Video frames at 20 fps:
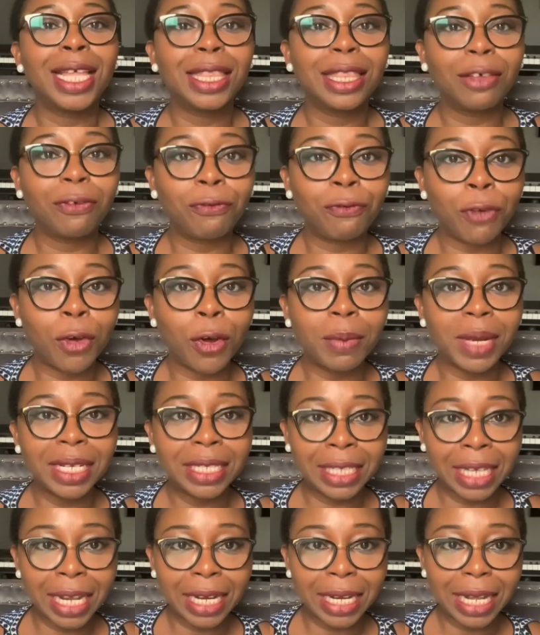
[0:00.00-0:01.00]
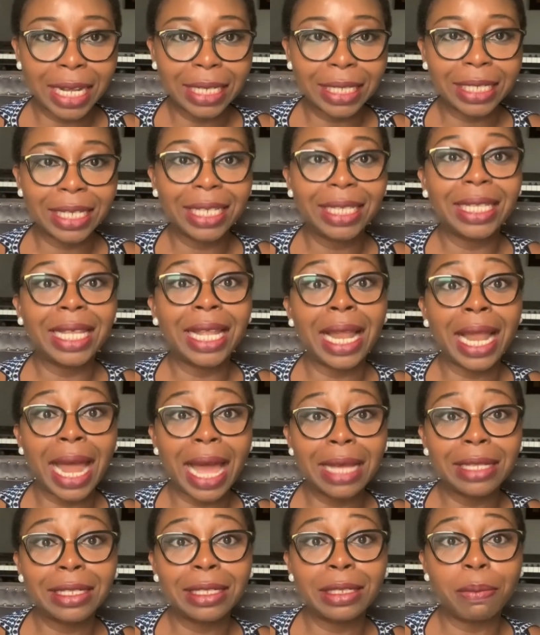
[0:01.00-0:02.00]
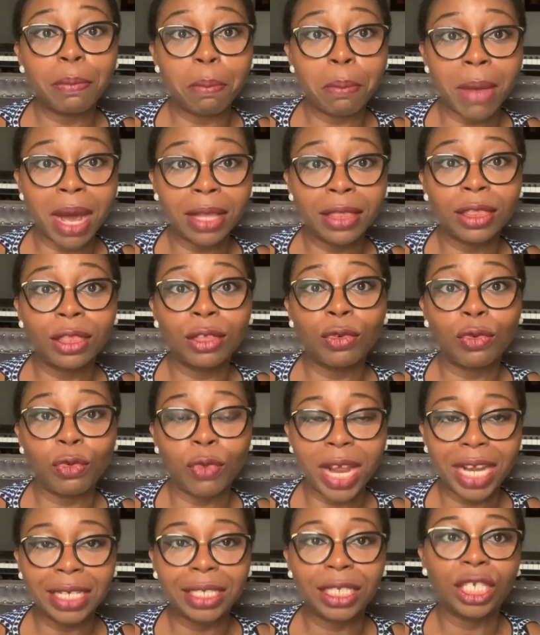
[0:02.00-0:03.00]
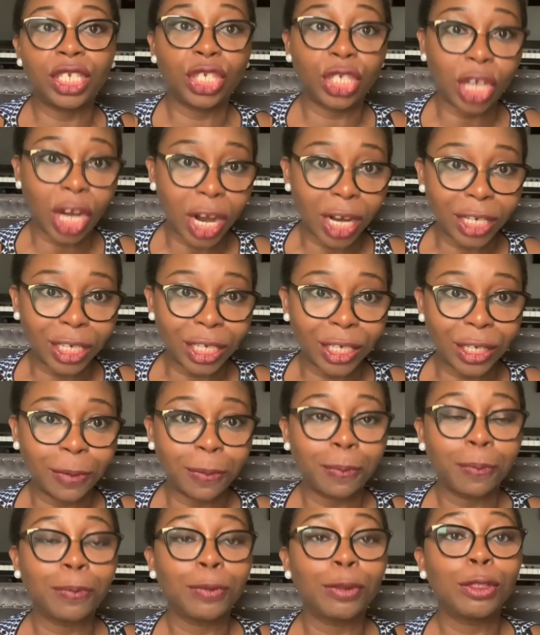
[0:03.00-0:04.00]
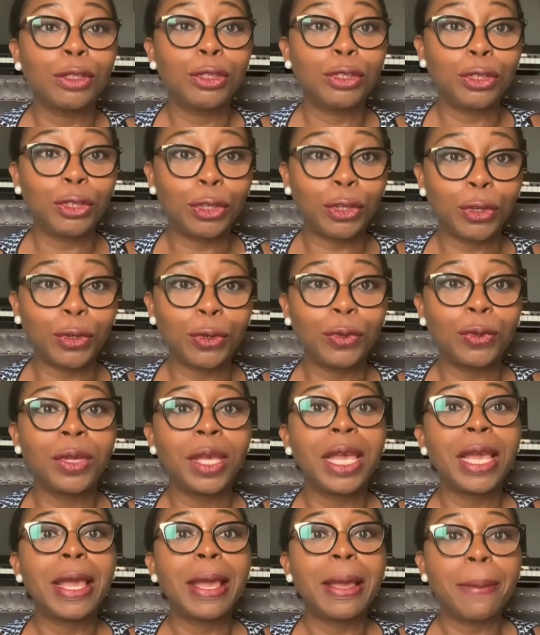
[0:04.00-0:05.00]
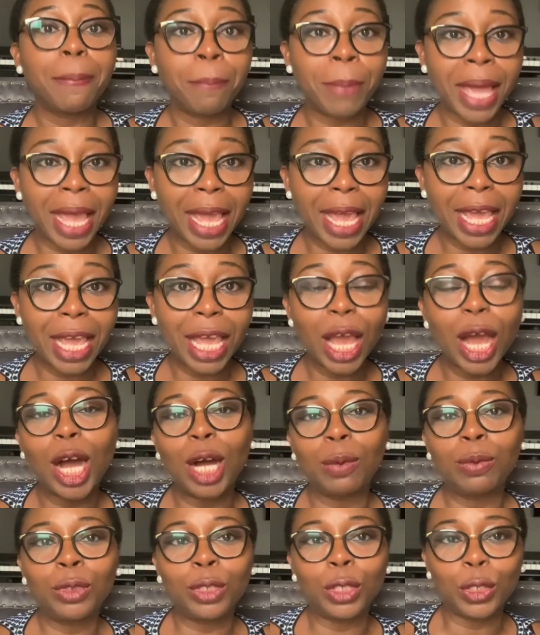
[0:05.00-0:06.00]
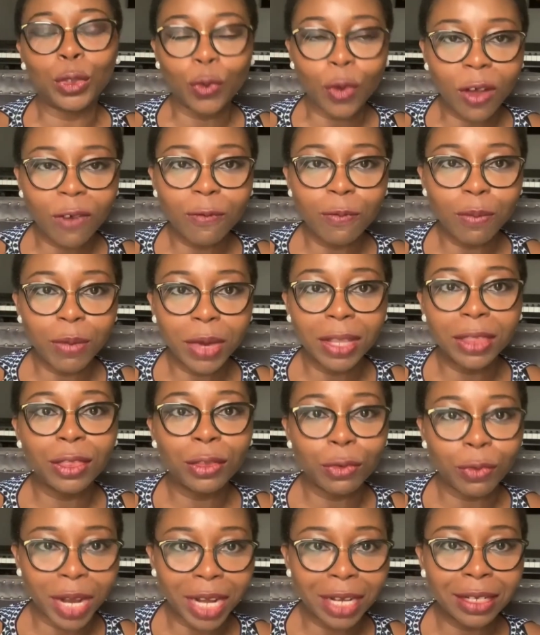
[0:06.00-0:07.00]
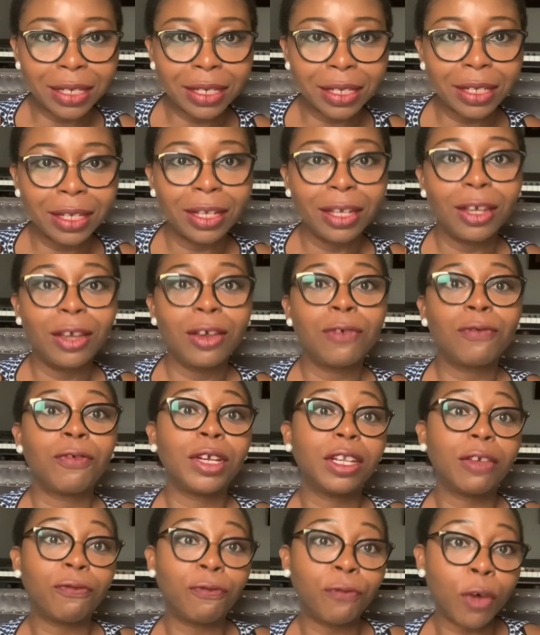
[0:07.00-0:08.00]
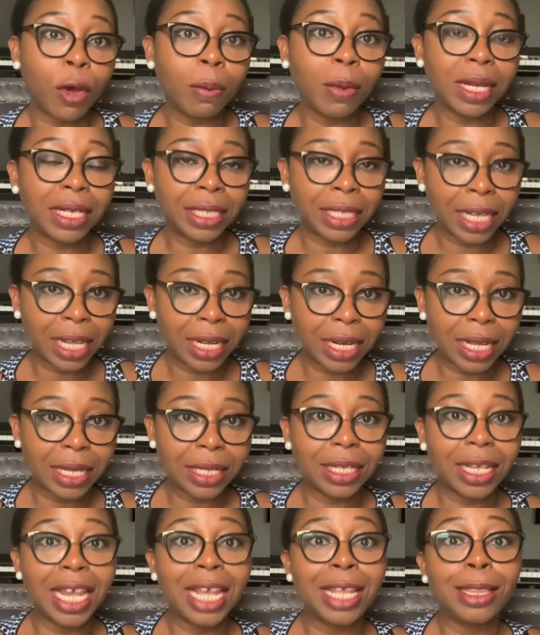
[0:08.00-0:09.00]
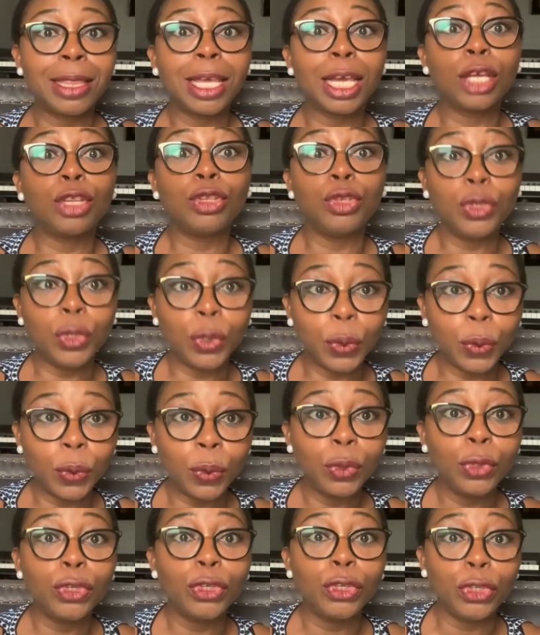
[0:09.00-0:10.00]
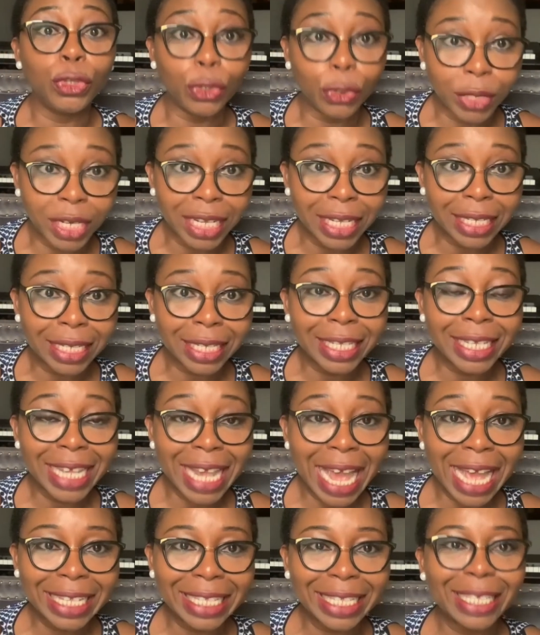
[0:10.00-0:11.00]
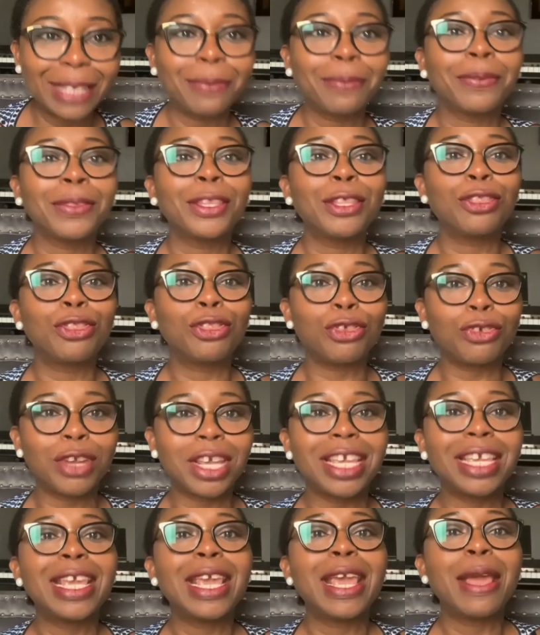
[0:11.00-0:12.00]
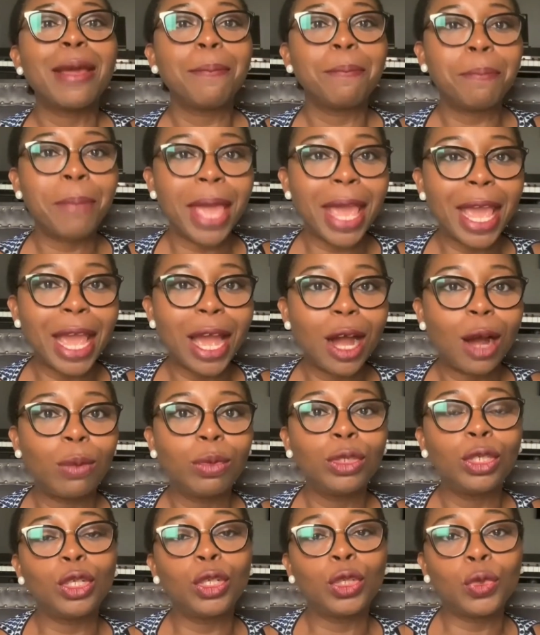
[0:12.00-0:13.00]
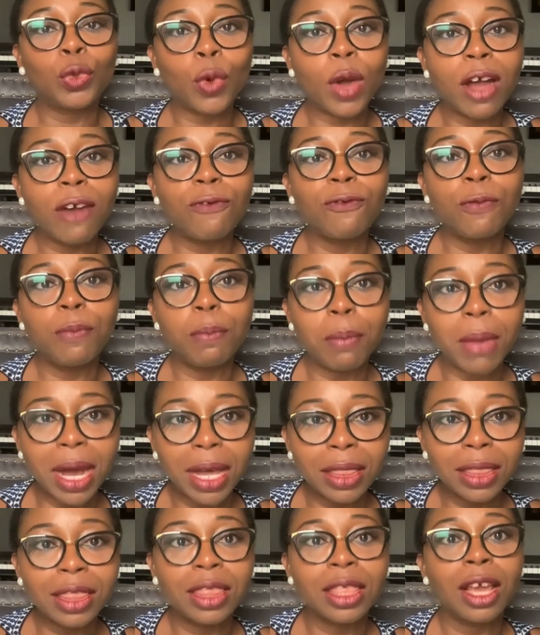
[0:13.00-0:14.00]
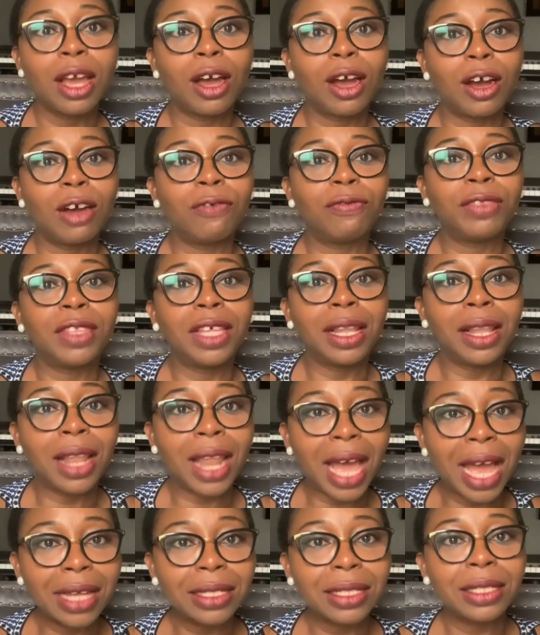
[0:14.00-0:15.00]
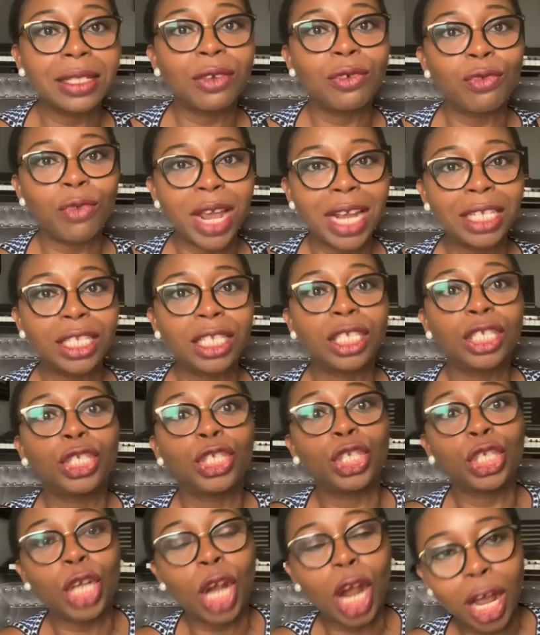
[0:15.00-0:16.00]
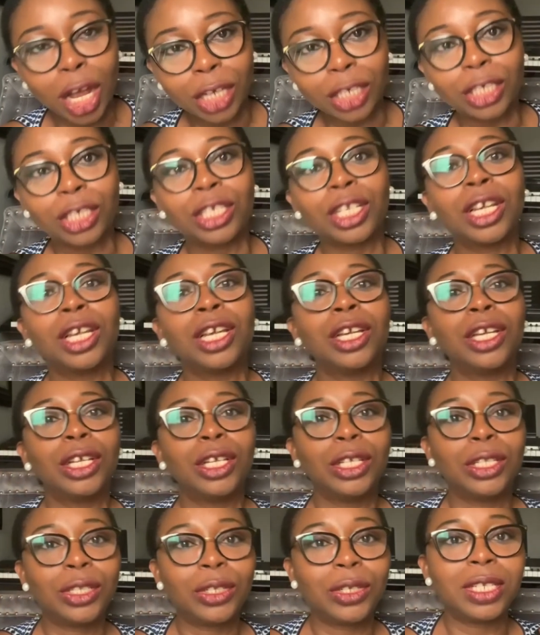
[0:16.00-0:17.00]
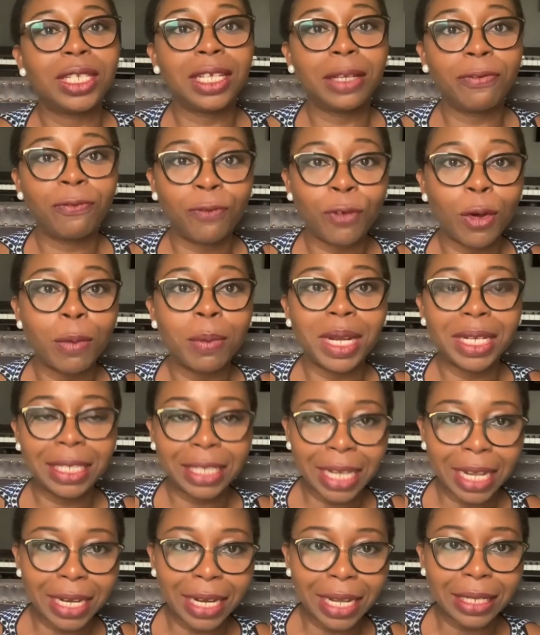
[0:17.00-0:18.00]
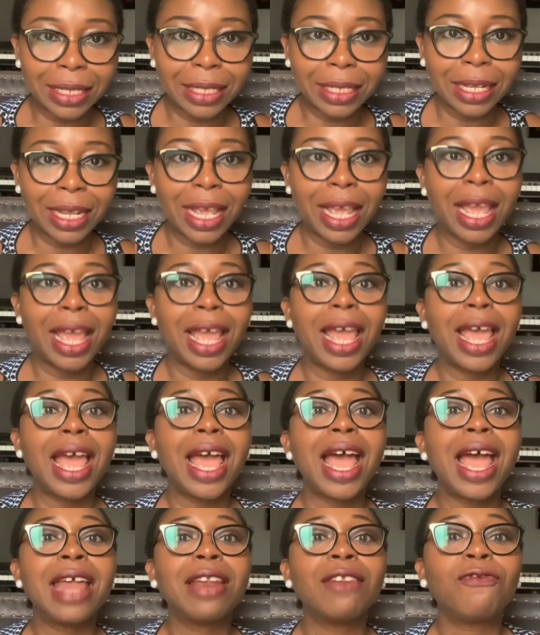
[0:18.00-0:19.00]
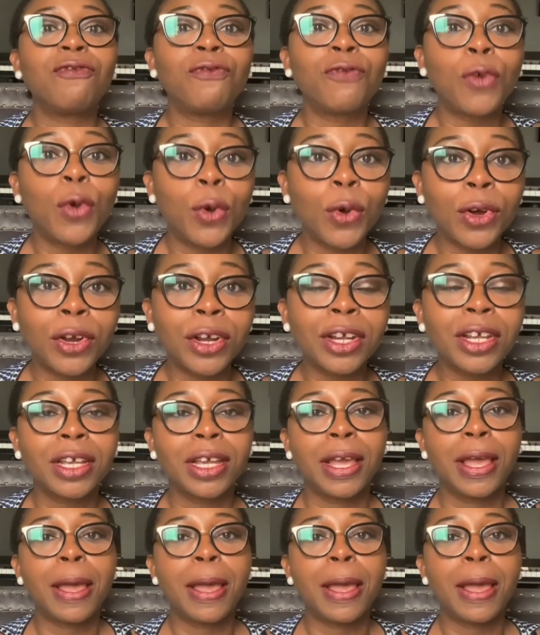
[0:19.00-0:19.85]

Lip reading: The former tenant the last month rent charged, 2. Pay up to 12 months rent for the former tenant in their new unit. Yes. 3. Pay up to 12 months of the last rent charged to the former tenant. And 4.